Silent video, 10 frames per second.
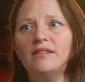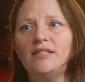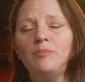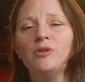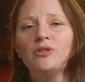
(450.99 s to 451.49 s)

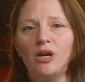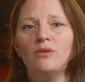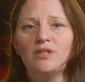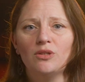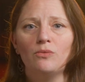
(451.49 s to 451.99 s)
Dip your
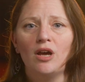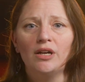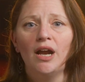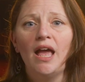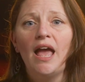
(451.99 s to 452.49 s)
toes in the
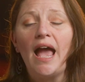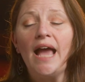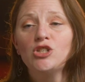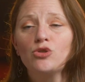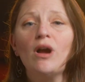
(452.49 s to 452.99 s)
water
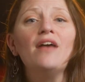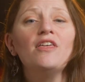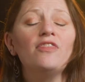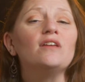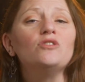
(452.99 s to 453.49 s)
and try the
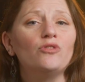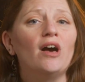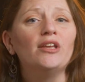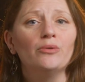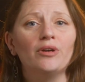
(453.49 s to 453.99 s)
things you
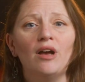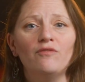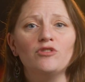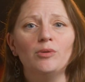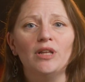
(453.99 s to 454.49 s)
thought you were
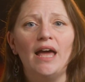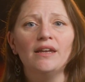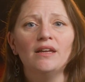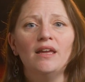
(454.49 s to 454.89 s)
uncomfortable at.